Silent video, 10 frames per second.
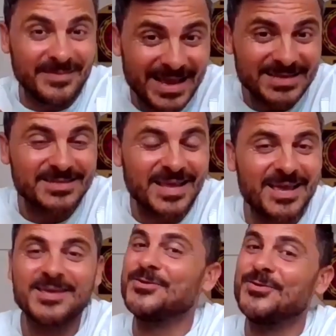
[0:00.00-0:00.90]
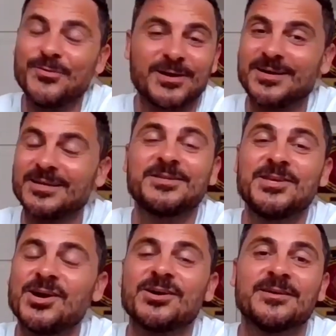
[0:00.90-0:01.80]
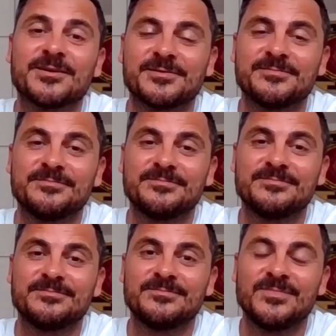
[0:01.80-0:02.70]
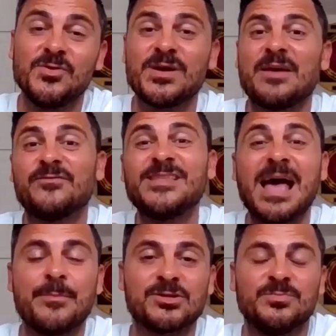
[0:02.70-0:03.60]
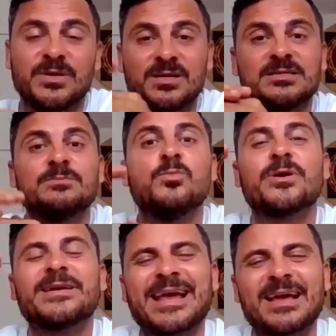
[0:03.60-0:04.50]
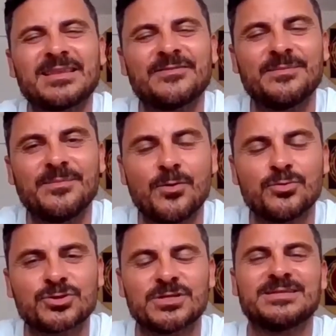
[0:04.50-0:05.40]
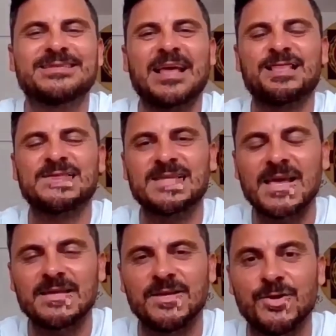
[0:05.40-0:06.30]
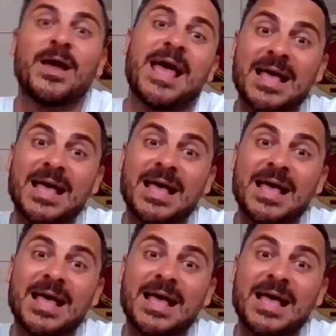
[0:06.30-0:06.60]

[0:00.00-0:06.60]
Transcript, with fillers: next day you are not younger. You have damage because more negative emotions have stayed in you